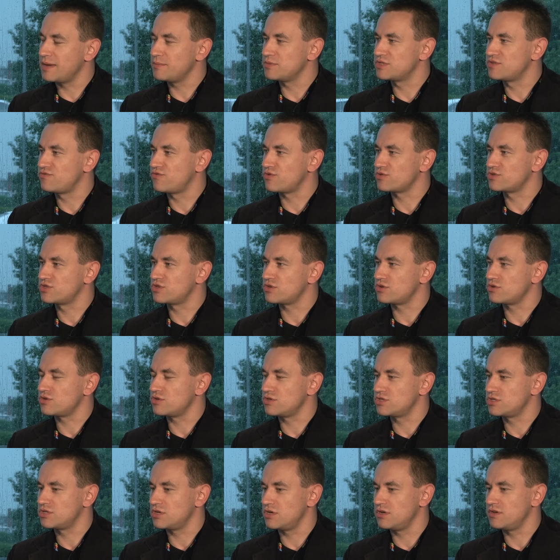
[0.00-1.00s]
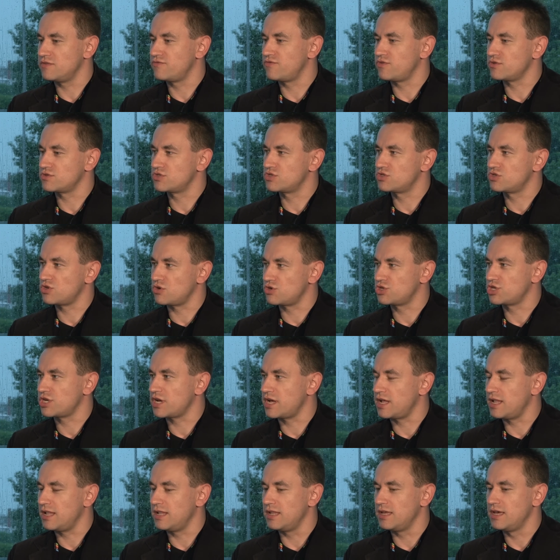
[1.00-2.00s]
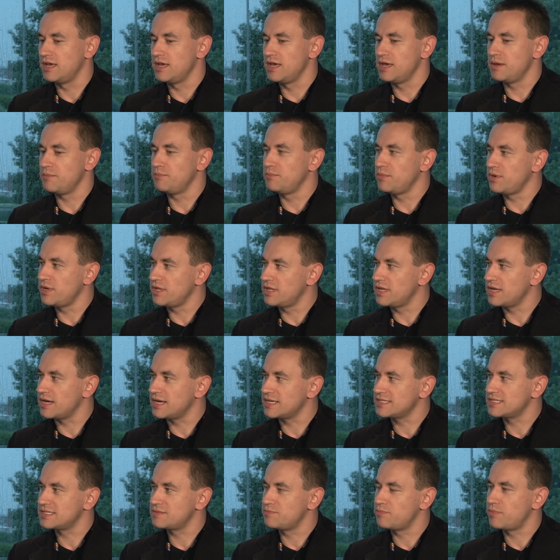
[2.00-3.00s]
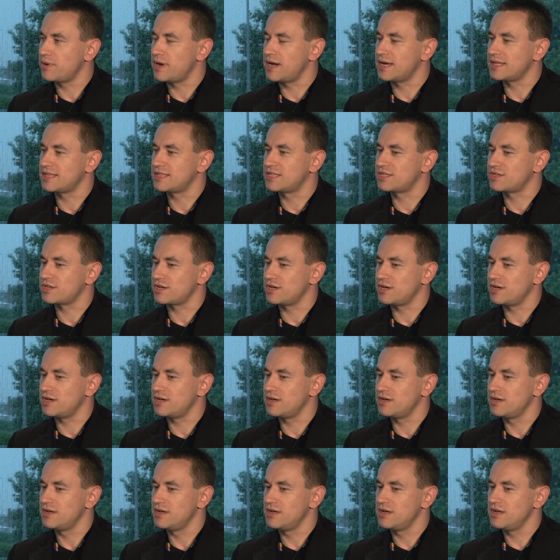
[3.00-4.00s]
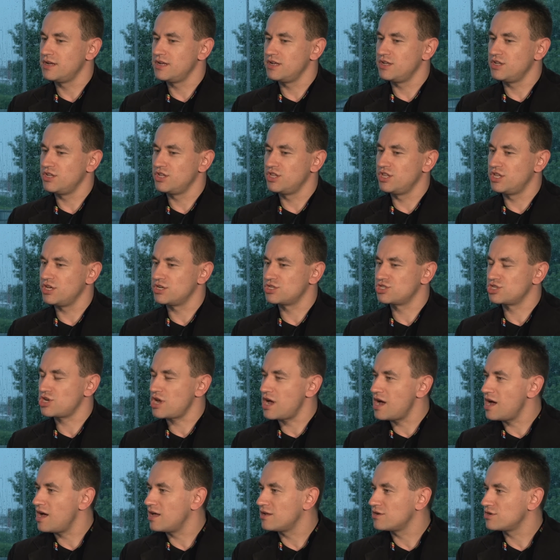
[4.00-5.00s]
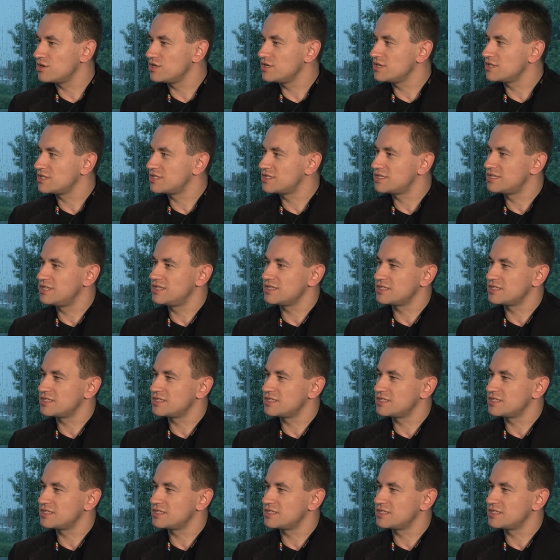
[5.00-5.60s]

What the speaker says: games for social medias, but the genre is